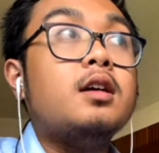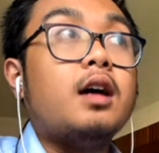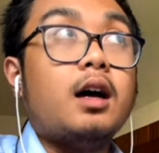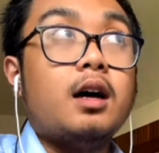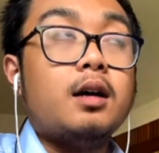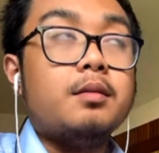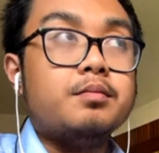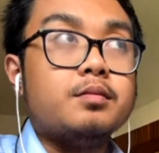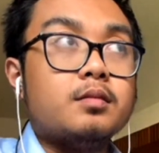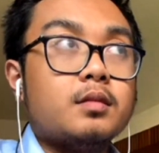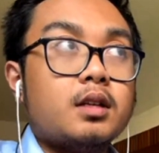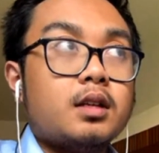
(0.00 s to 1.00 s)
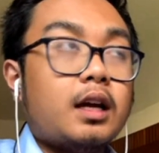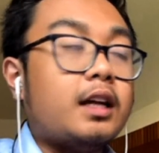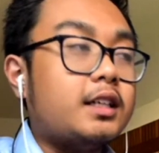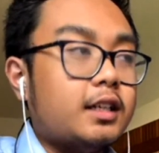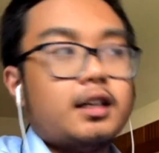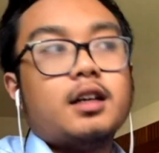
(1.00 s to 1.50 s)
um, and
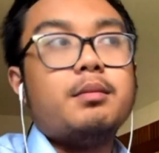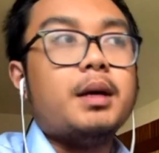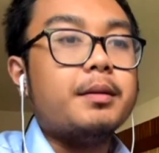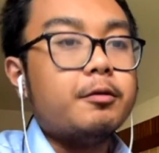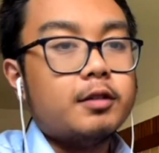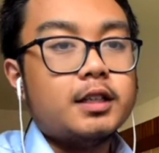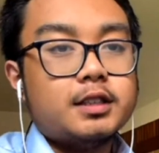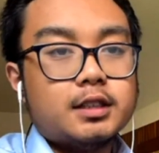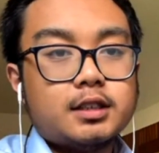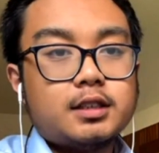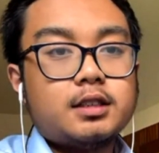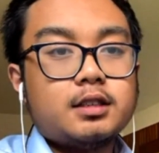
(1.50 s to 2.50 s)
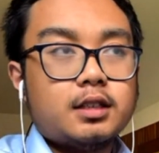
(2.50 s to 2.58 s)
Kierkegaard might be religious